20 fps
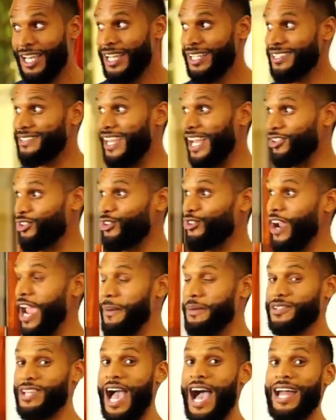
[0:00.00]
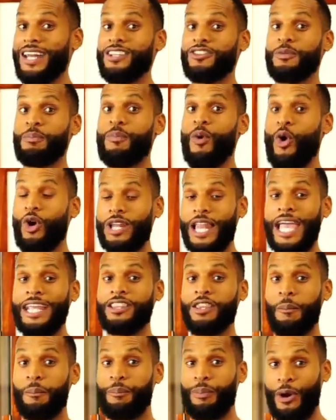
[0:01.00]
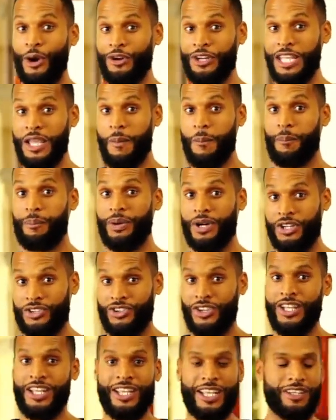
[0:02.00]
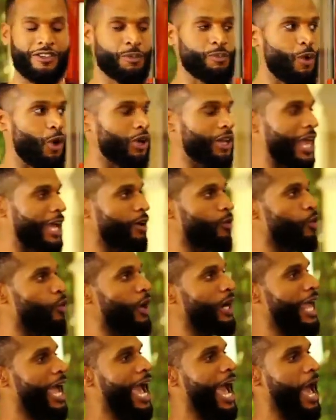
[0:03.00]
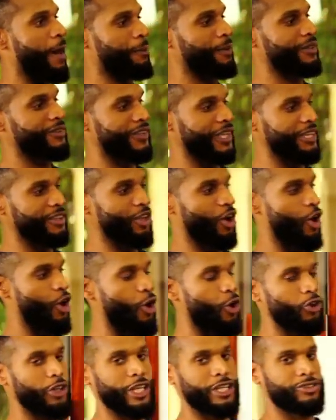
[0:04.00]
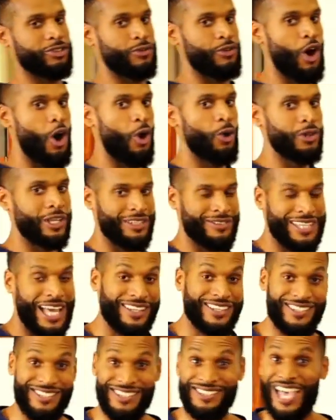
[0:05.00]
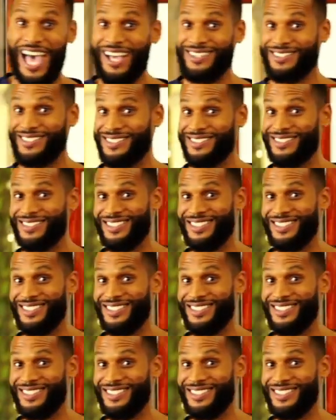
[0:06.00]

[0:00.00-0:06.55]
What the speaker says: The Tetragrammaton is more like the burning bush. It's more like what happens in the holiest of holies. Now, this is us.